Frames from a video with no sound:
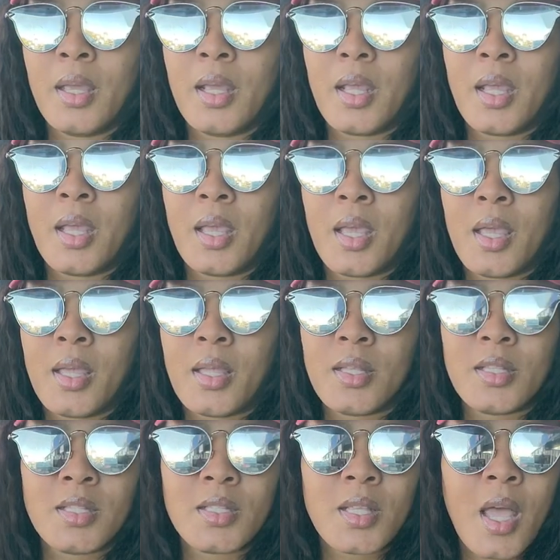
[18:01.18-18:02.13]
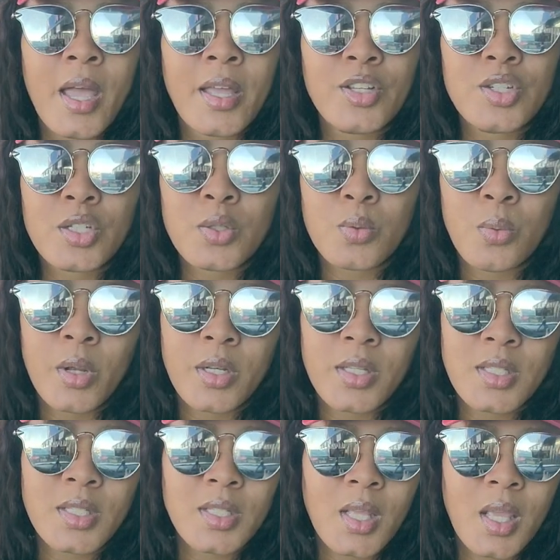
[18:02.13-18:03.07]
and i just want to
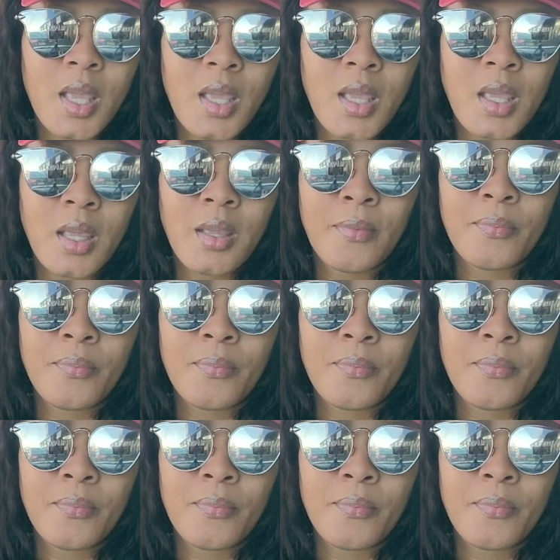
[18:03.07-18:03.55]
say